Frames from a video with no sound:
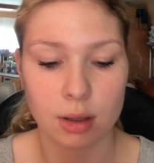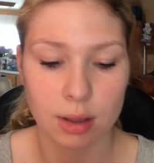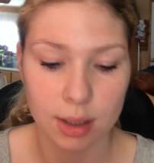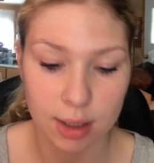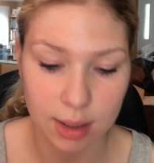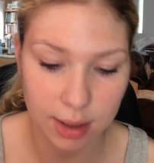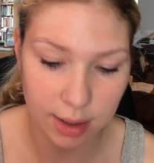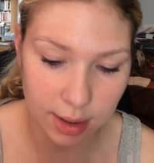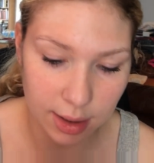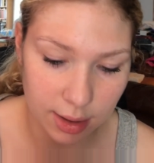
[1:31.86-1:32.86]
It
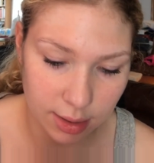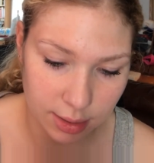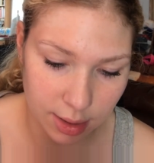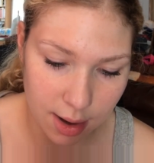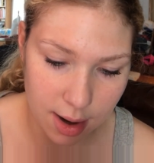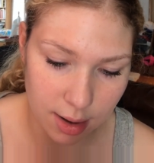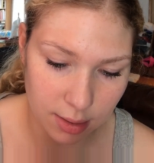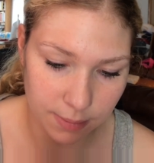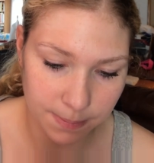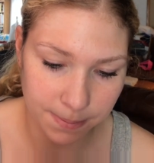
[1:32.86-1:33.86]
is
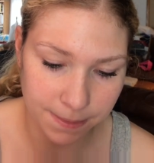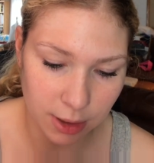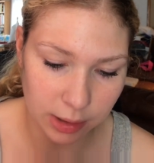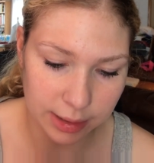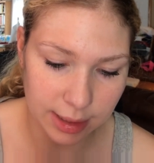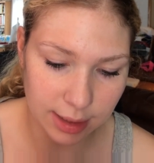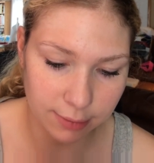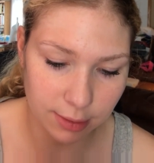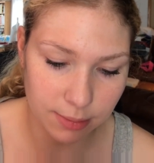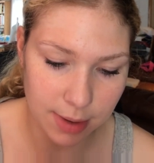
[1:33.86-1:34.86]
the Clinique
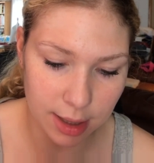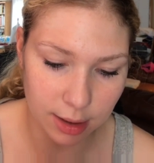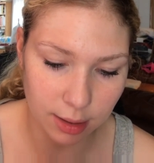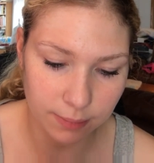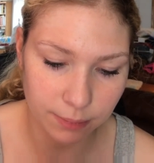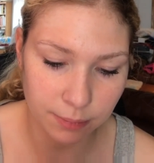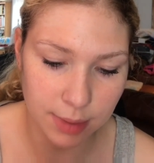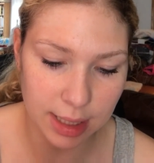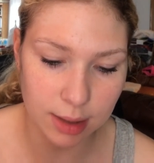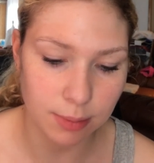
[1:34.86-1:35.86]
Even Better
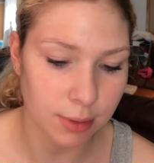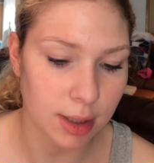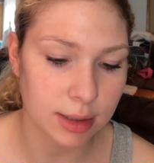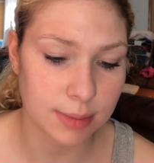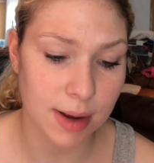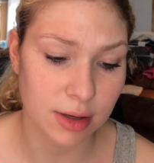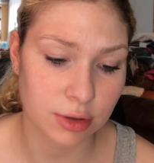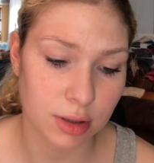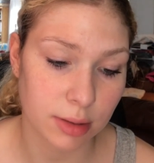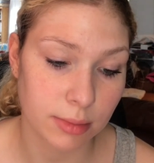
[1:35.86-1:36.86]
Makeup Broad
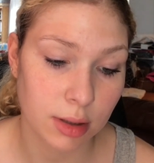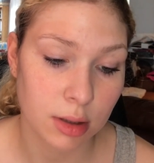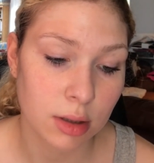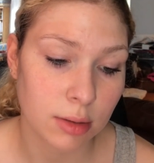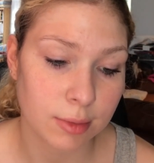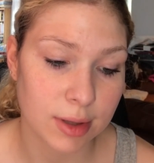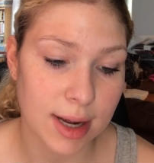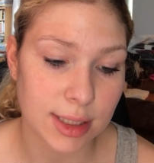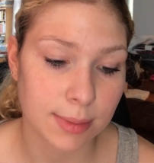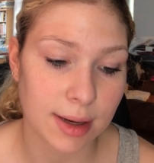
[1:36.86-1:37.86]
Spectrum with
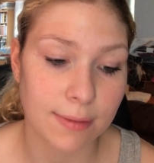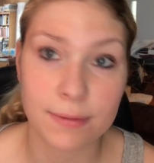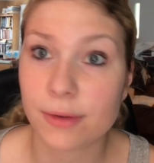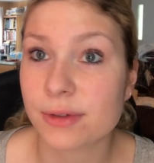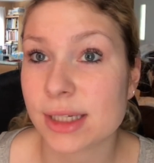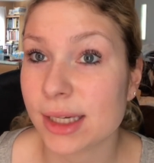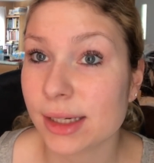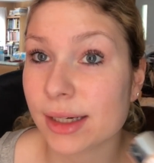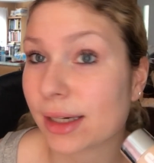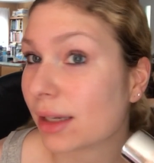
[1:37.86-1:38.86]
SPF 15.
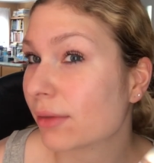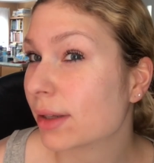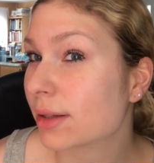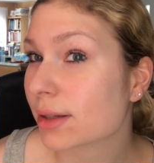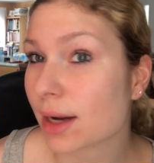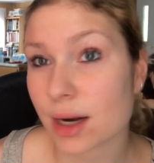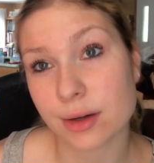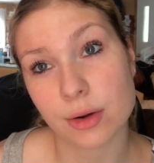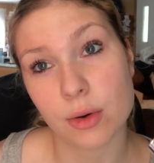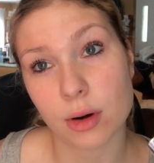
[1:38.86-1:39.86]
It evens
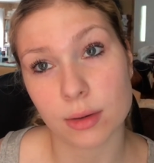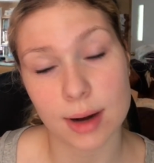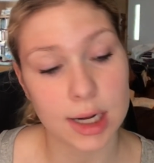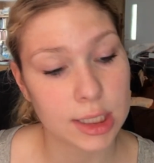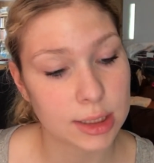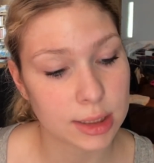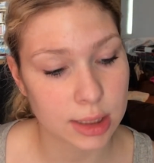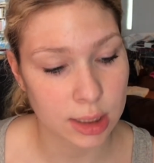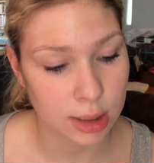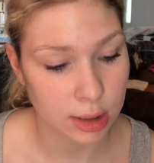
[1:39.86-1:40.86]
and corrects.